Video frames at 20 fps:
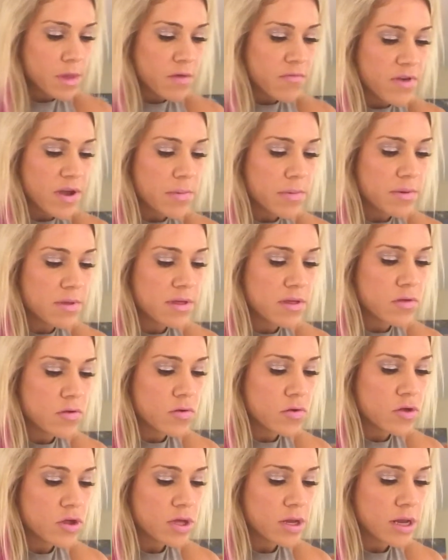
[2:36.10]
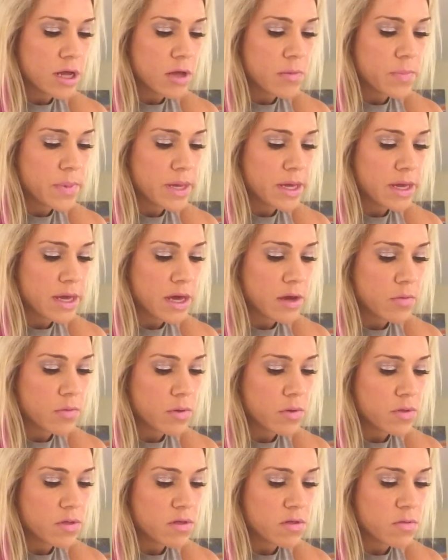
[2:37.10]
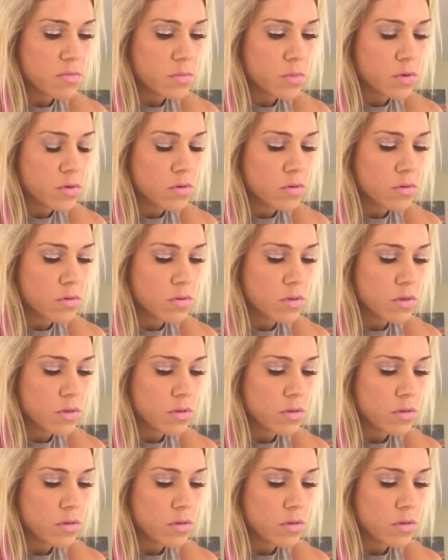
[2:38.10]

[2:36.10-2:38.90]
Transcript: Fabric scissors should help it cut real smooth.